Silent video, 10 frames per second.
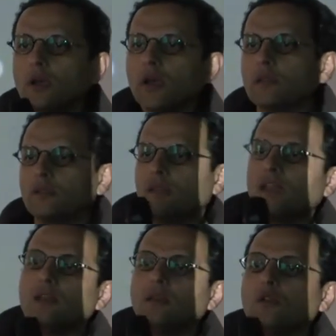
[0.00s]
And
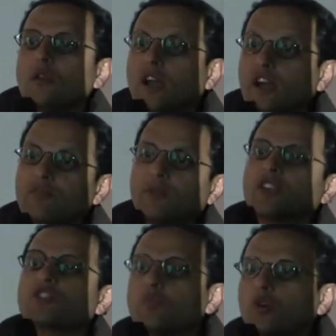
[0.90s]
then you'll have
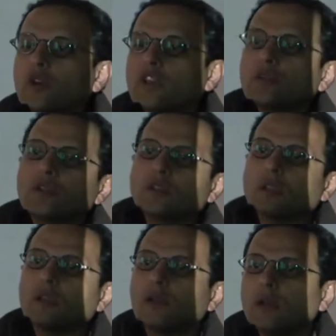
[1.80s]
much more
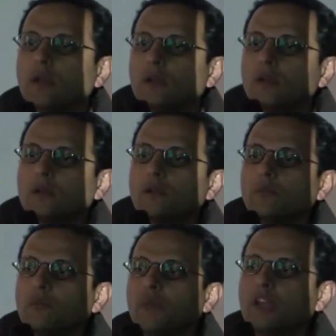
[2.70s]
interesting,
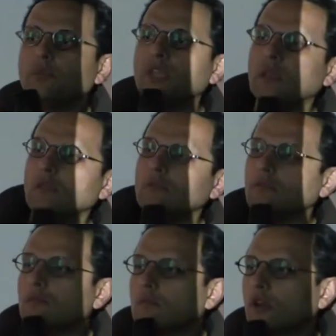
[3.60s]
maybe
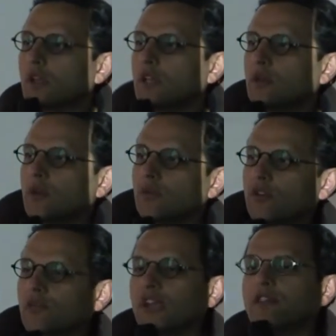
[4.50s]
not in terms
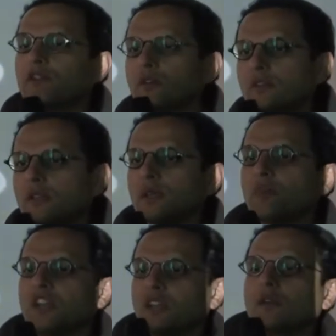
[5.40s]
of diversity,
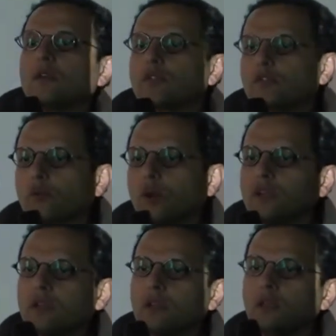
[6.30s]
but in terms of
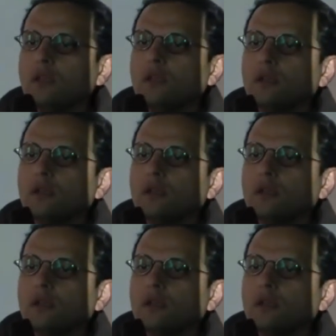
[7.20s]
quantity.